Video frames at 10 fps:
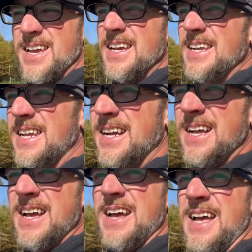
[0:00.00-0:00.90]
in.
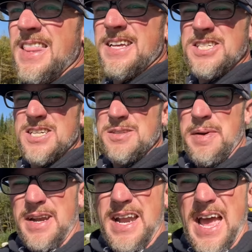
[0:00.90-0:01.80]
This year's
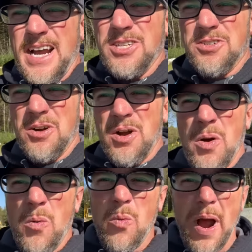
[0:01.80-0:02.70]
been an extra
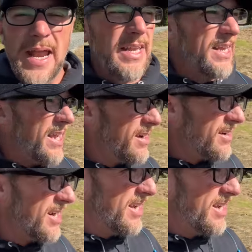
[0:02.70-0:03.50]
wet year,